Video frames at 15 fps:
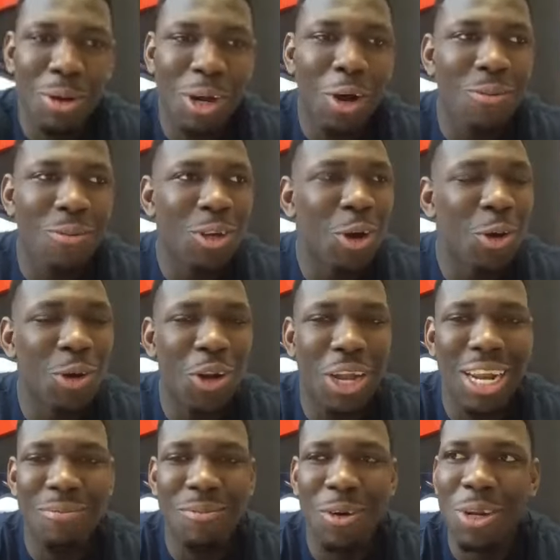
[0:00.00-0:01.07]
Kobe going on,
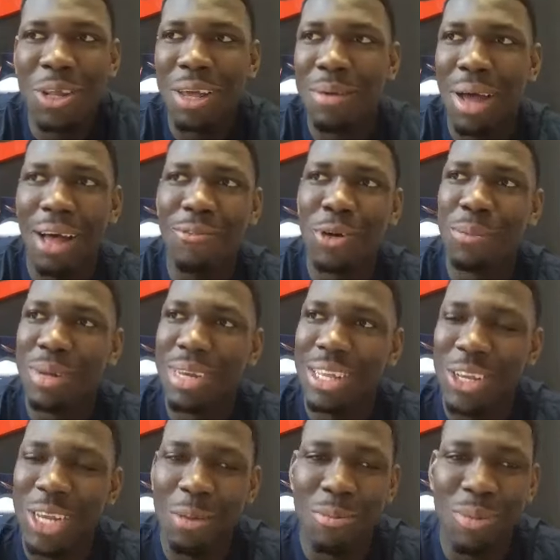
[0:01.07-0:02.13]
I've only been in
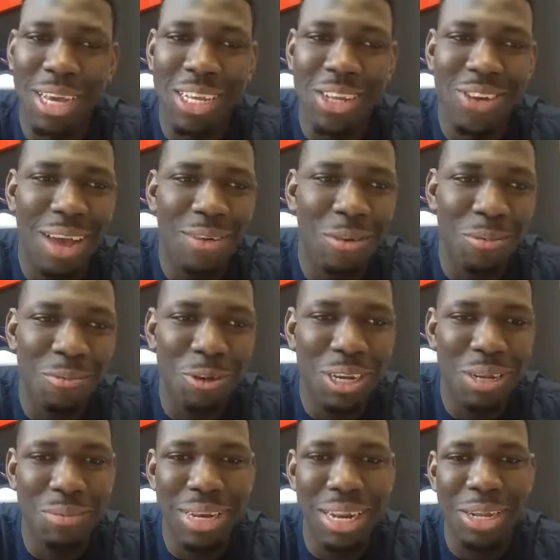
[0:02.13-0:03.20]
Champaign, so I haven't really
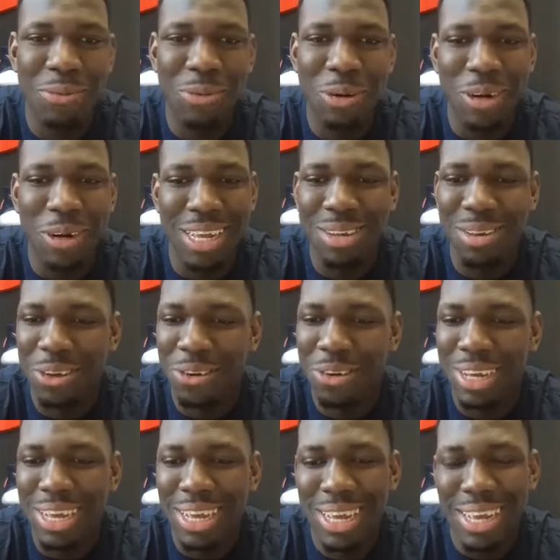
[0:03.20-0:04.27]
been anywhere else. So.
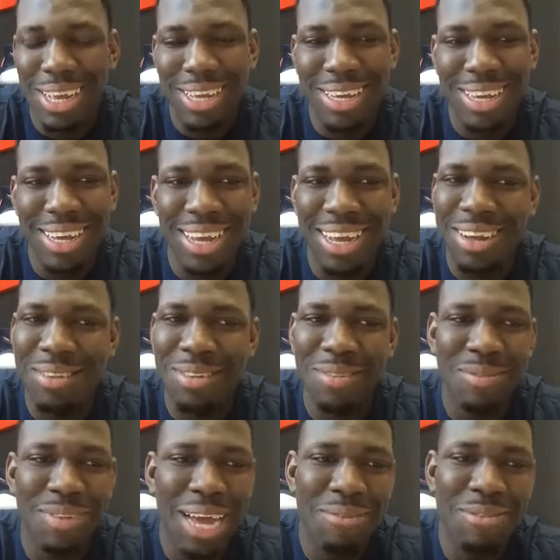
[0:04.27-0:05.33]
Yeah,
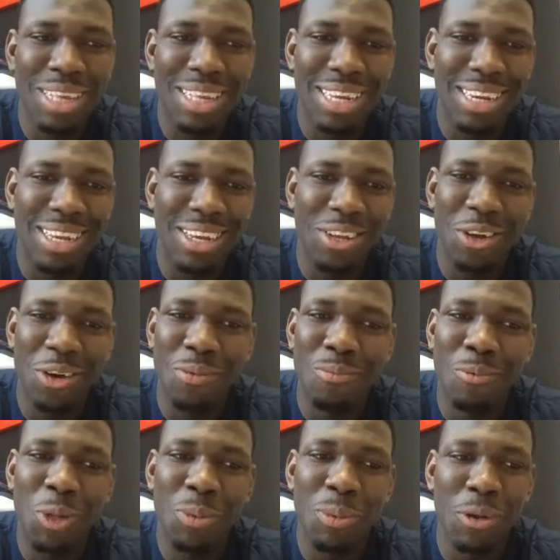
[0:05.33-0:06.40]
I haven't seen it. You know,
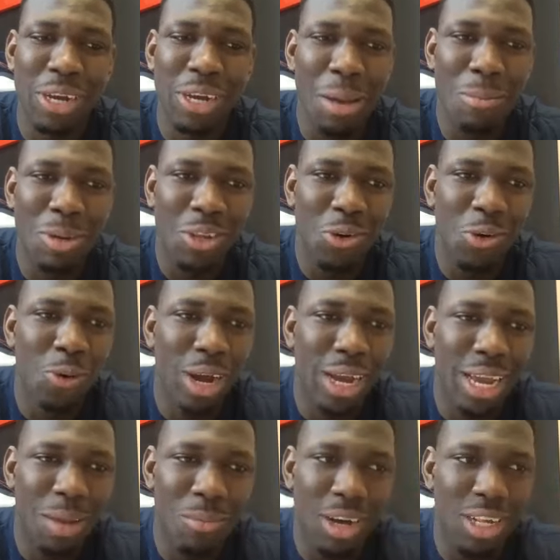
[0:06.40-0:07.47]
most people on campus know who I
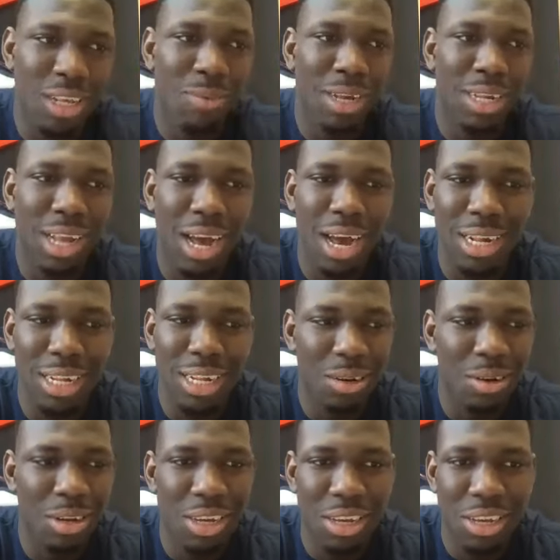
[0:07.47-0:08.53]
am because of my size and,
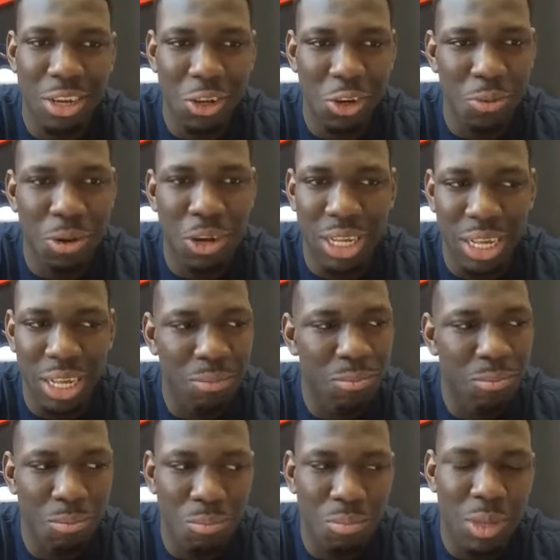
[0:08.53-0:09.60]
you know,
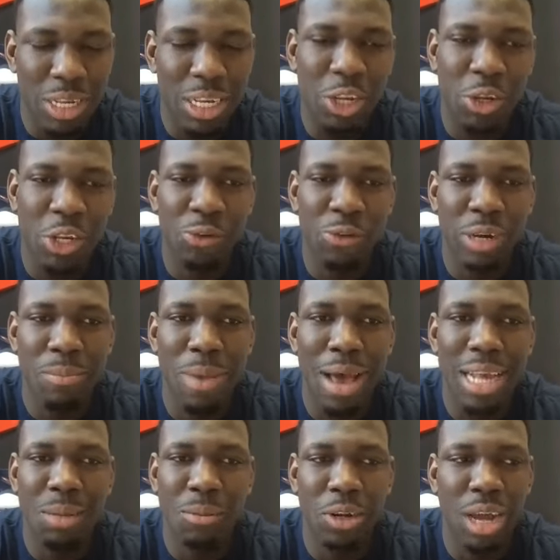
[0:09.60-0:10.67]
because it's a really
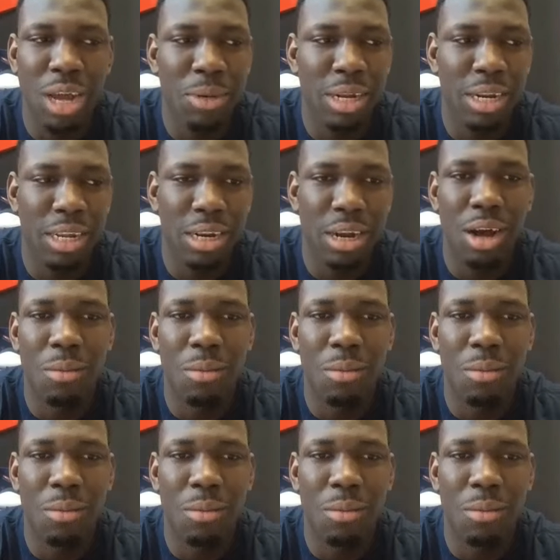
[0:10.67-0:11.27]
basketball-dominated